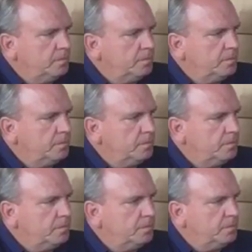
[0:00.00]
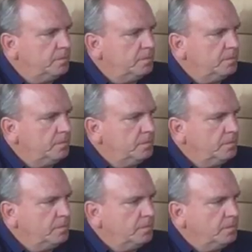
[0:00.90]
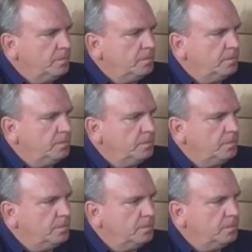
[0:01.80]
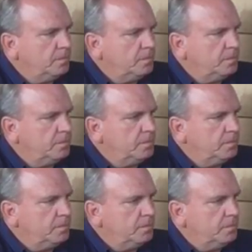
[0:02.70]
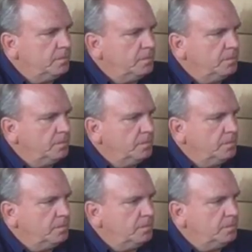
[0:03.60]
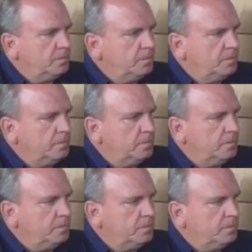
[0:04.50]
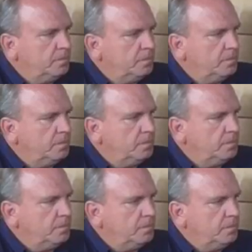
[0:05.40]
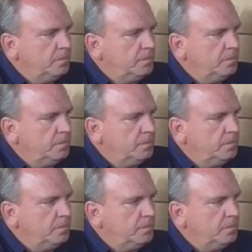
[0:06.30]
(not speaking)